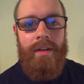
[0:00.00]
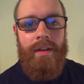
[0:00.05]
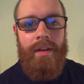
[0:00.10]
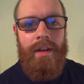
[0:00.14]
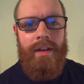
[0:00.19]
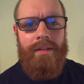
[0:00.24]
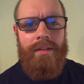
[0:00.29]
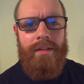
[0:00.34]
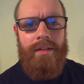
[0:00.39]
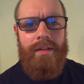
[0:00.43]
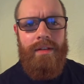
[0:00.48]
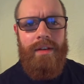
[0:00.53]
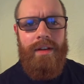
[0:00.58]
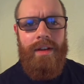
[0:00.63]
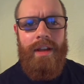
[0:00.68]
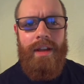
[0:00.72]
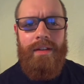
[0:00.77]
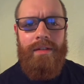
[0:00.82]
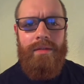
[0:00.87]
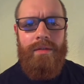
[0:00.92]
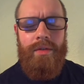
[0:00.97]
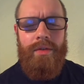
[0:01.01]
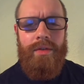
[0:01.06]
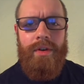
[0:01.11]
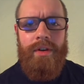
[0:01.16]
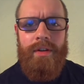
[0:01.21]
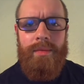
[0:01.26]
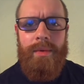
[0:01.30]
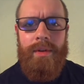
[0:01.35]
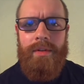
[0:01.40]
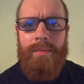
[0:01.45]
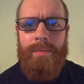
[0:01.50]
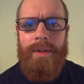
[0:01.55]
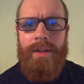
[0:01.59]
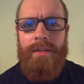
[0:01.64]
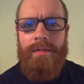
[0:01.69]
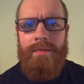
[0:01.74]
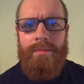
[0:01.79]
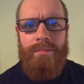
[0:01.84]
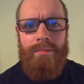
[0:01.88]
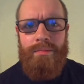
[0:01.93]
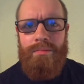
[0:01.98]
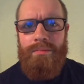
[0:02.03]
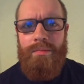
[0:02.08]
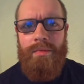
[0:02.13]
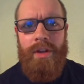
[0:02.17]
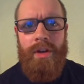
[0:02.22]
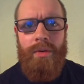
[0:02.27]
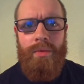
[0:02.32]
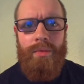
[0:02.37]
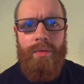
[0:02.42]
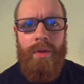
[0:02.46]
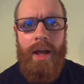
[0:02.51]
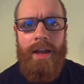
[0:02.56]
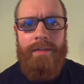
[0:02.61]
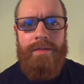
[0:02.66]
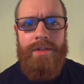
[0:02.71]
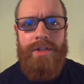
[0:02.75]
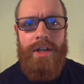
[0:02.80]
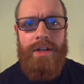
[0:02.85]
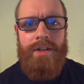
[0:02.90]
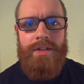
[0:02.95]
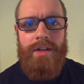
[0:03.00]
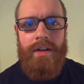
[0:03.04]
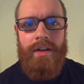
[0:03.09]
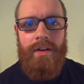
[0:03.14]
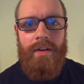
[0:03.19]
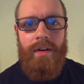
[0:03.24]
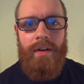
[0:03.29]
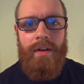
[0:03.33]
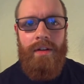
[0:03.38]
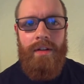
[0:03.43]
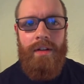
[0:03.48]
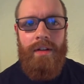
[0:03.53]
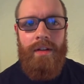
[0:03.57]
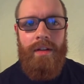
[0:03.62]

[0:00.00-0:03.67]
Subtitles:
And can Christmas be, life-changing at all?